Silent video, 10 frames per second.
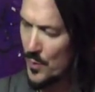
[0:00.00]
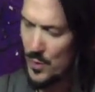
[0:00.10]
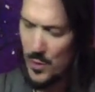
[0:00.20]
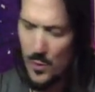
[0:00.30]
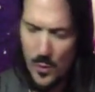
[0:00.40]

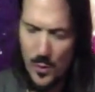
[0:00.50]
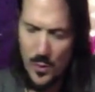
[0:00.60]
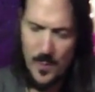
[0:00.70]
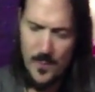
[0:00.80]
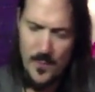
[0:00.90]

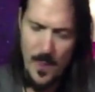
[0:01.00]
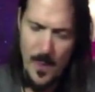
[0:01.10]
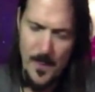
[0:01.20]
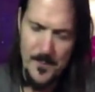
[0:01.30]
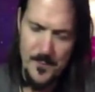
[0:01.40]
your
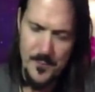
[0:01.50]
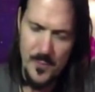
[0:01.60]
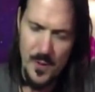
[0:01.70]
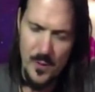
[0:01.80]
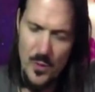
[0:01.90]

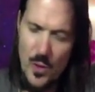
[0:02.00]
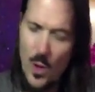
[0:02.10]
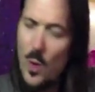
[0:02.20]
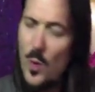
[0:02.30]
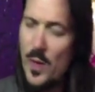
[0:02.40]

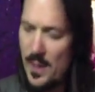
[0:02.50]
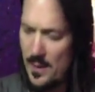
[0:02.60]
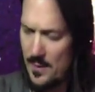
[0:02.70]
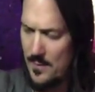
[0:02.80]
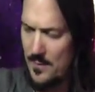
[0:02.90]
knowing